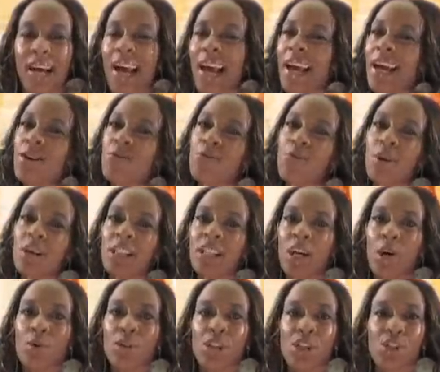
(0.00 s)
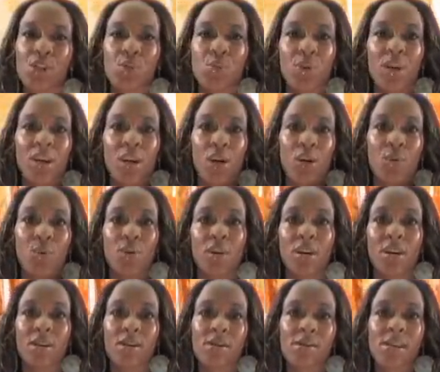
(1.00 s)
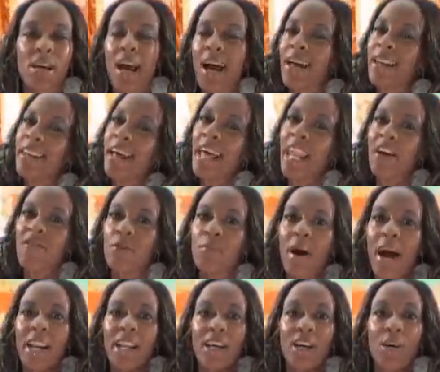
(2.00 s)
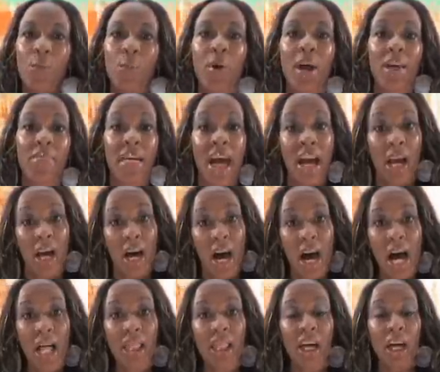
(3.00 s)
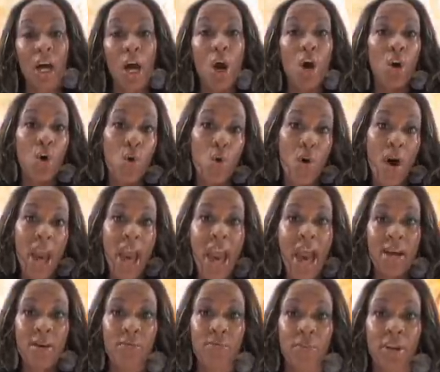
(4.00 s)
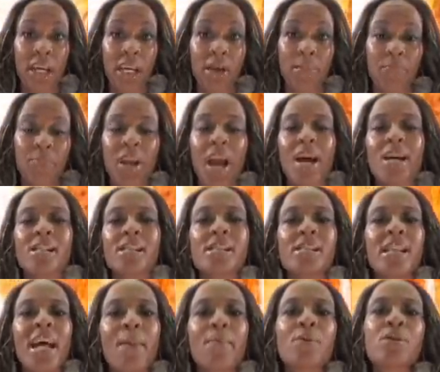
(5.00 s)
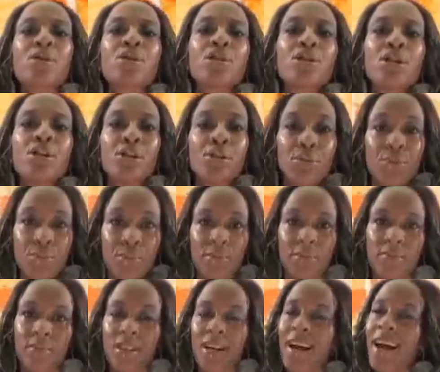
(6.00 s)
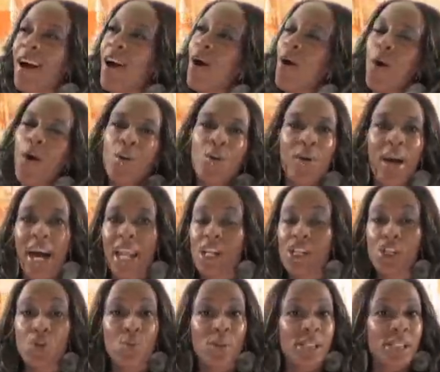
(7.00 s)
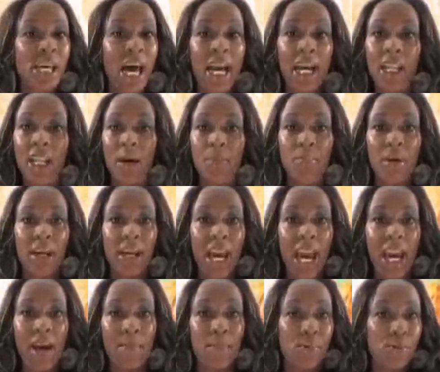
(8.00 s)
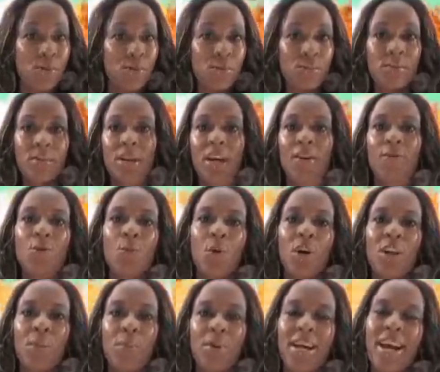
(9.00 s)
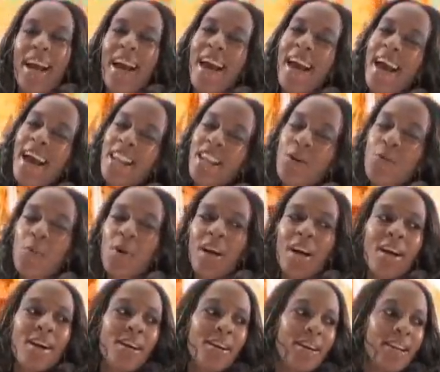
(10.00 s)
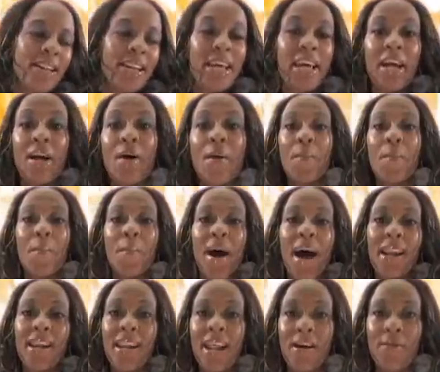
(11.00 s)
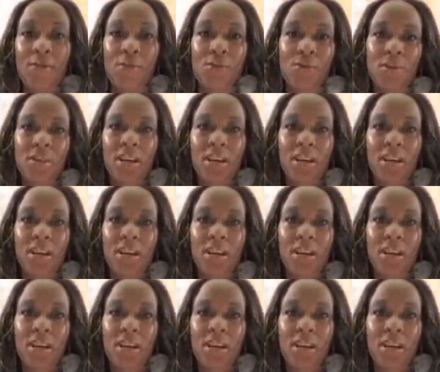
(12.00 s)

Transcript: It really don't look too good on you girls. Not everybody can wear that color. Core envy. Step two, all you gotta do is tighten up your game, boo. You wanna be anywhere near my level.